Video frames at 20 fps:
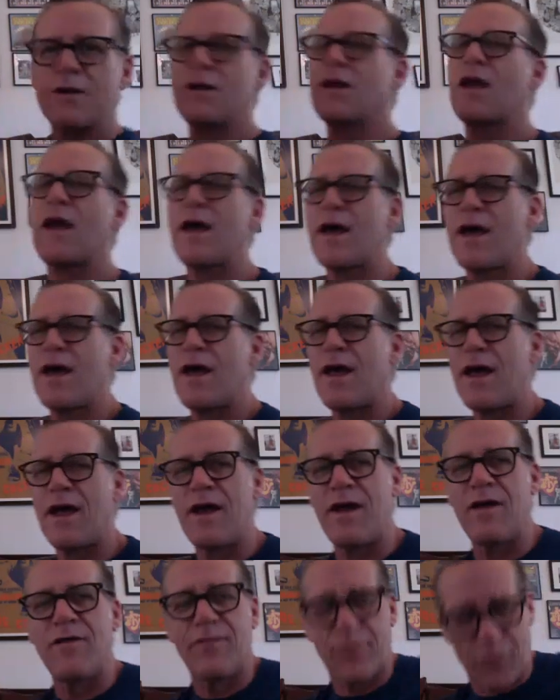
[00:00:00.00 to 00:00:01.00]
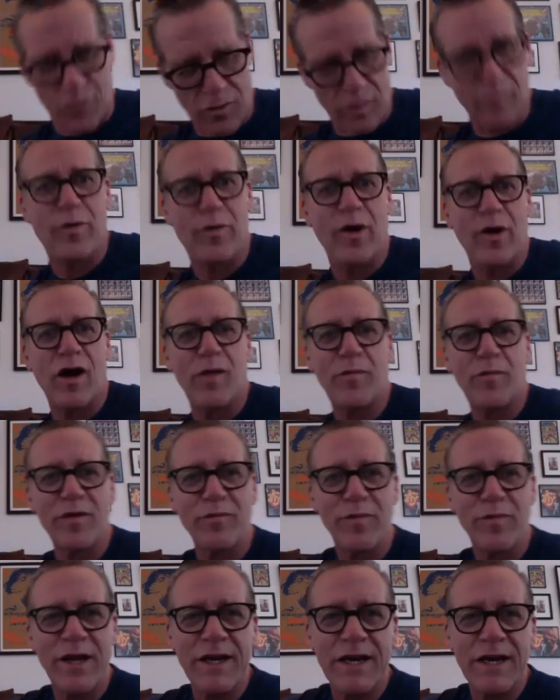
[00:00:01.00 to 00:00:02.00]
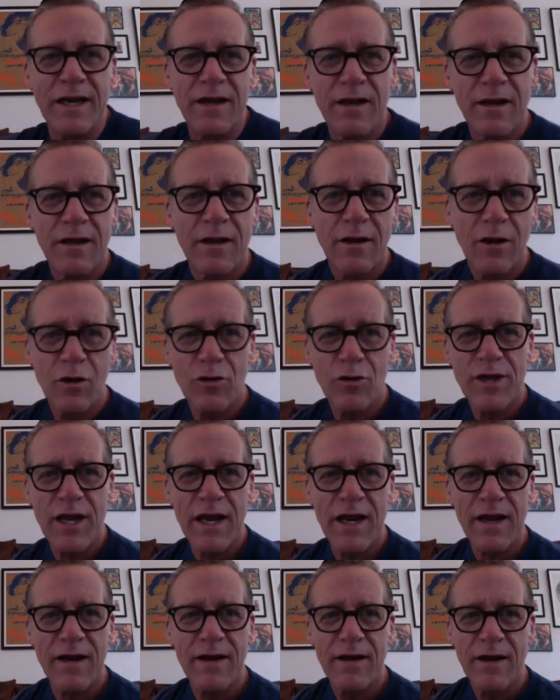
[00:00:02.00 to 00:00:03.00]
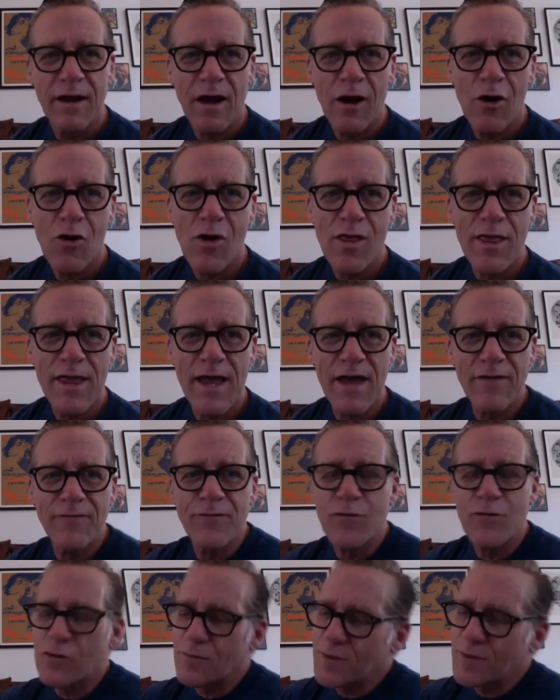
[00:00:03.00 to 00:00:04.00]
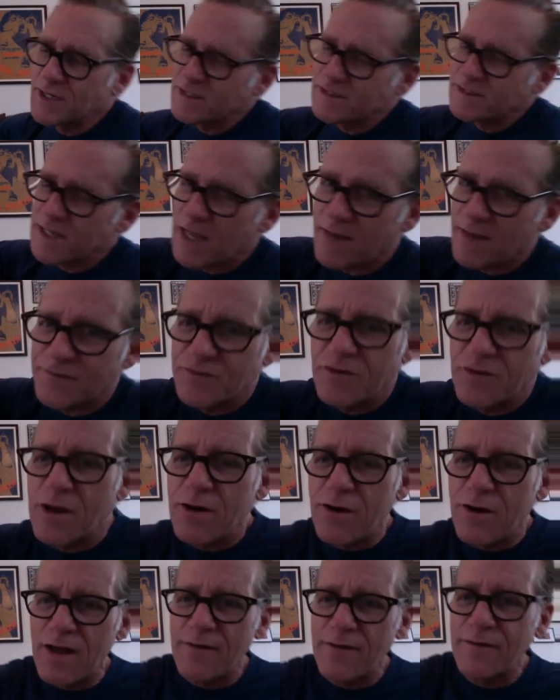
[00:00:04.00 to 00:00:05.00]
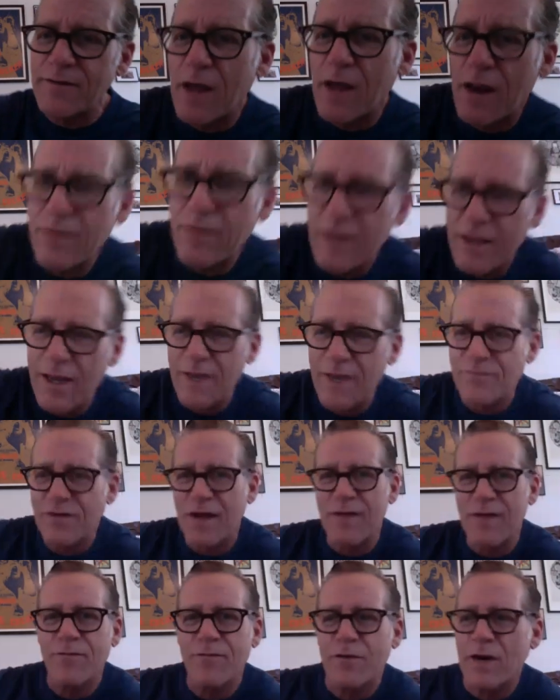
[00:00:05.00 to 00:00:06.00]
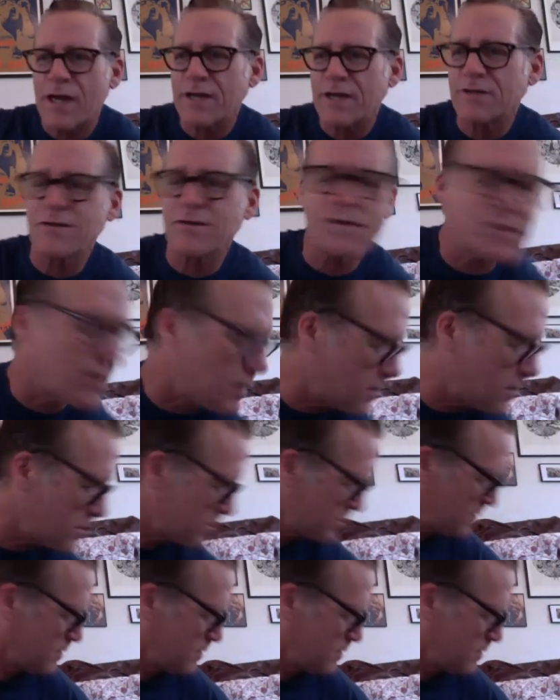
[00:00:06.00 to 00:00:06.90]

yay for Pup and Penny. Okay, I only have four minutes left, so I don't have. I don't think I have time for extra song.